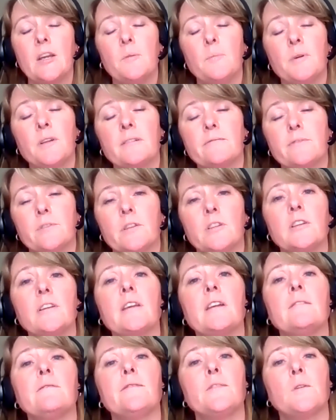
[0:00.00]
But if we're
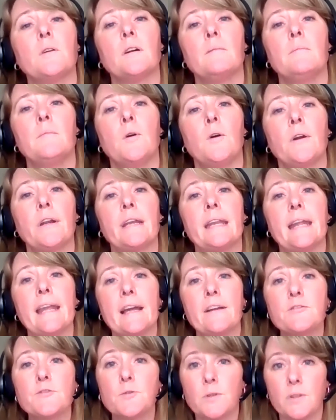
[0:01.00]
looking for a more
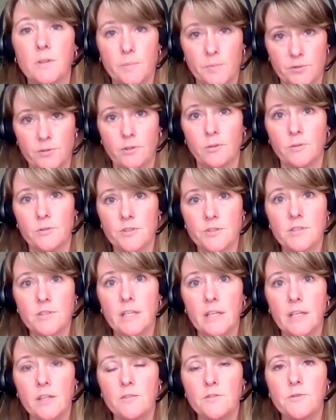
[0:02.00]
natural approach
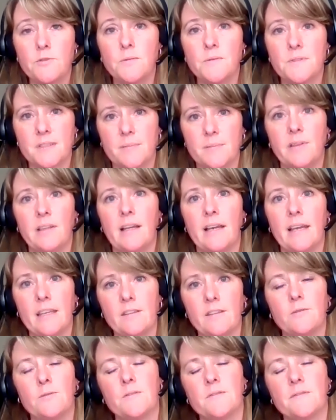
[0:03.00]
to
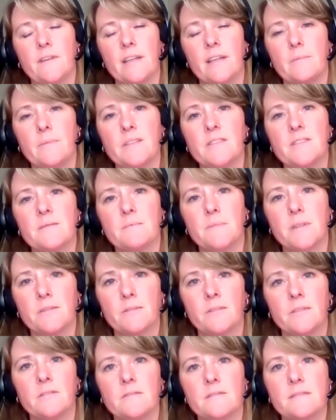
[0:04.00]
supplying those vitamins and
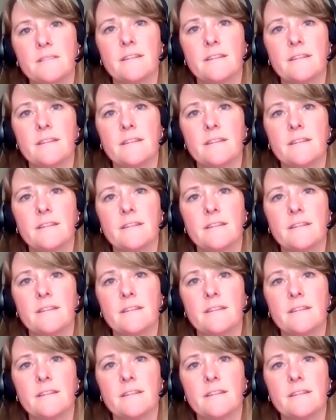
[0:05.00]
minerals,